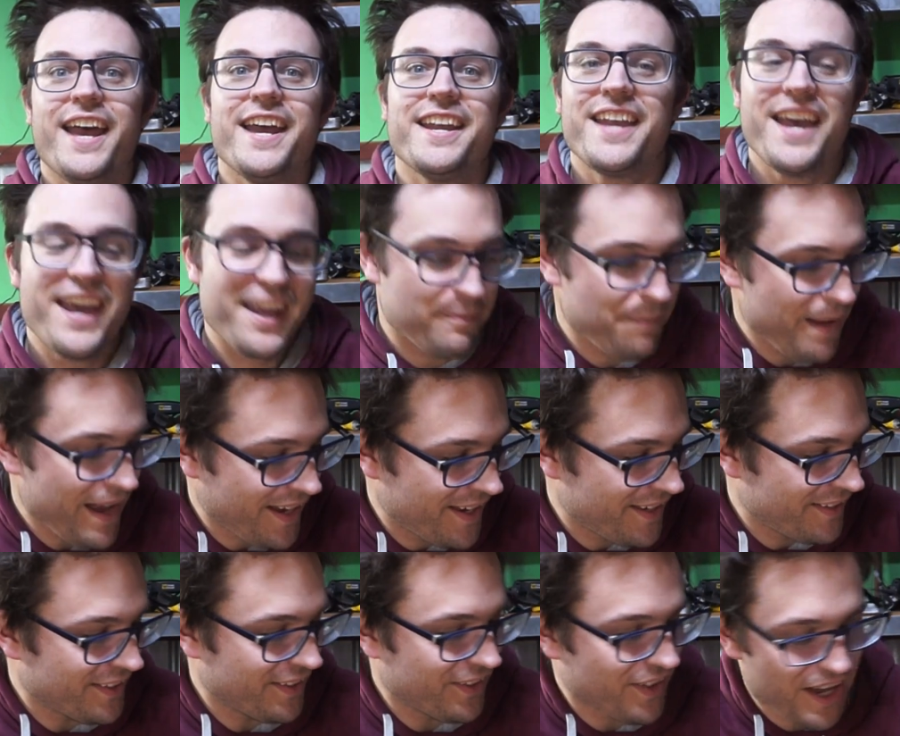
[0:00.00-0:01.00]
Hey gang,
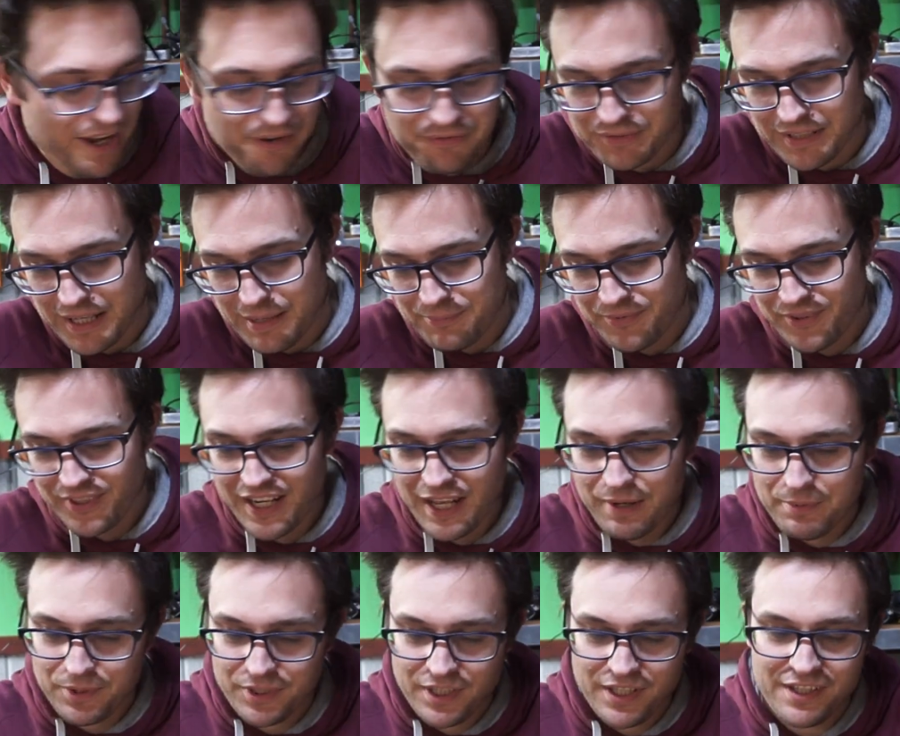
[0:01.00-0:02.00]
back in the knife lab
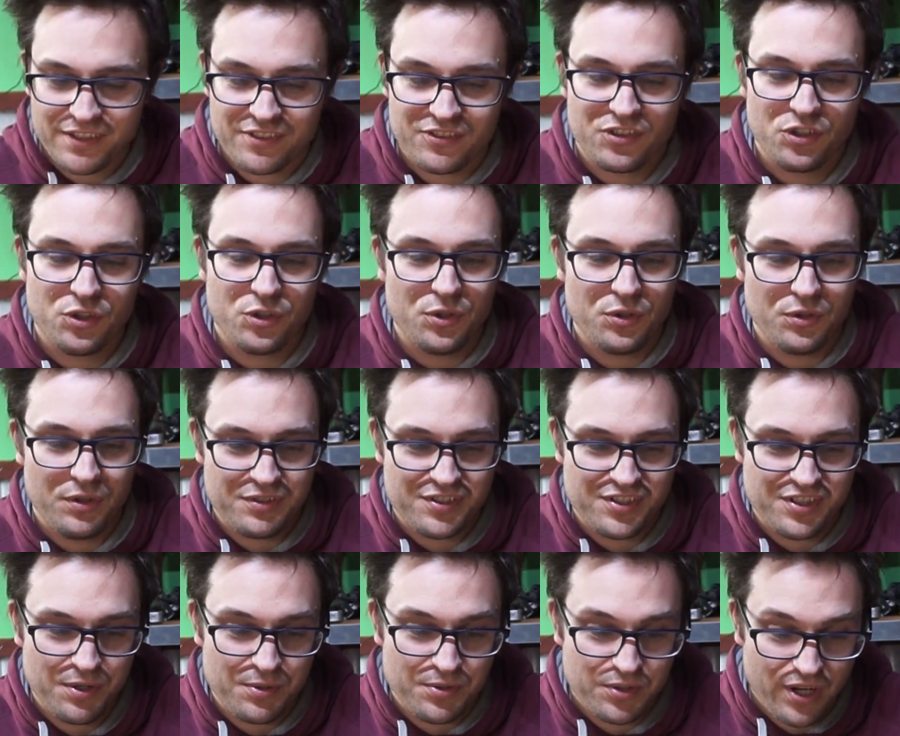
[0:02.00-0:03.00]
today. We're looking at two
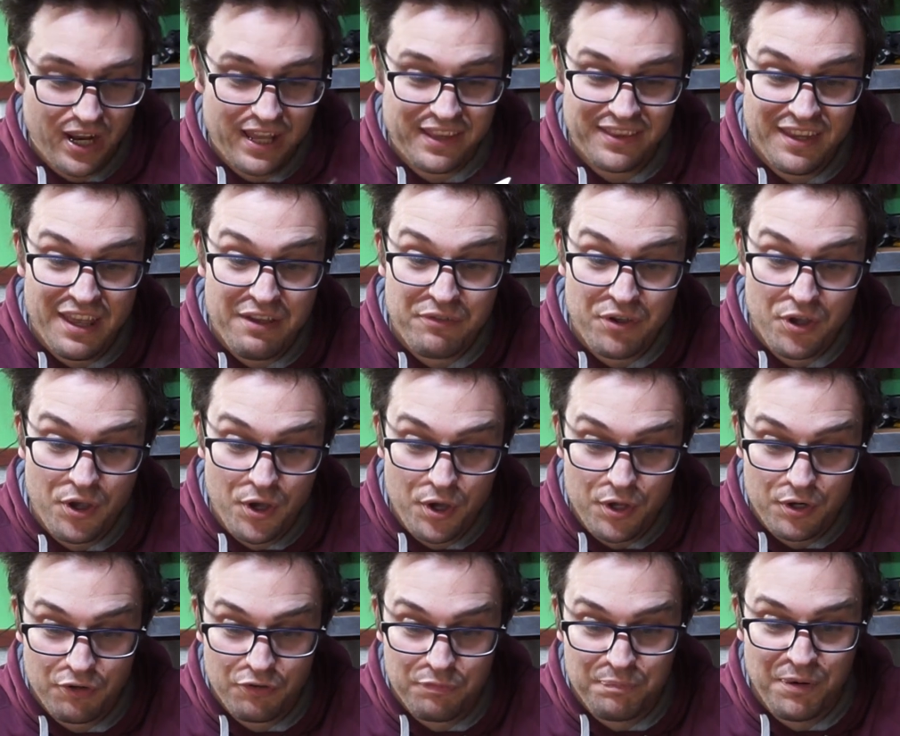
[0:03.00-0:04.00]
steels that I'd never
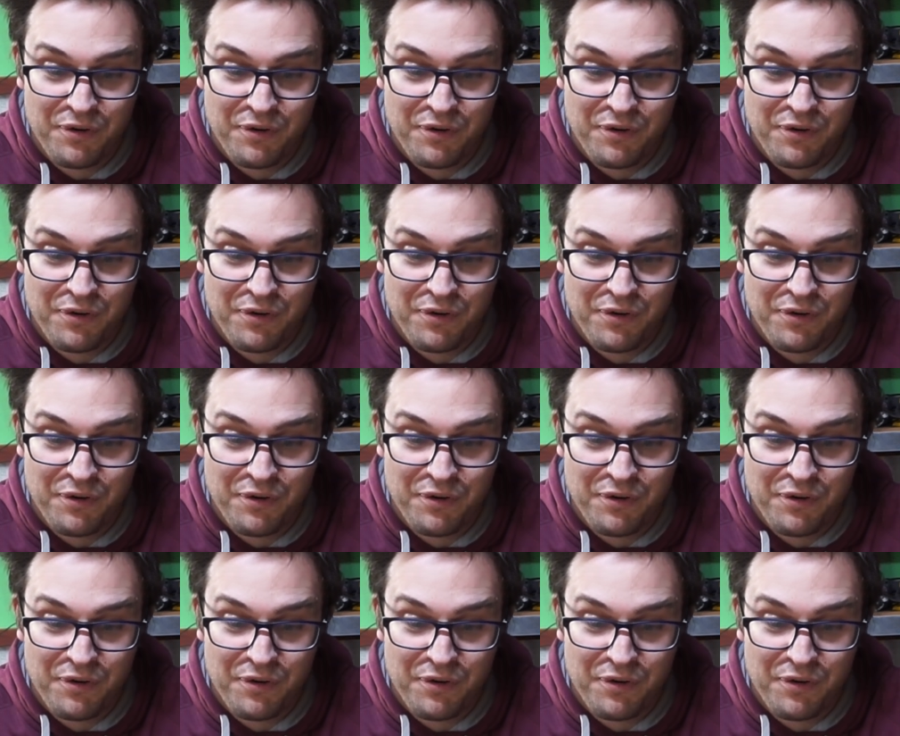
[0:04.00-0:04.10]
heard of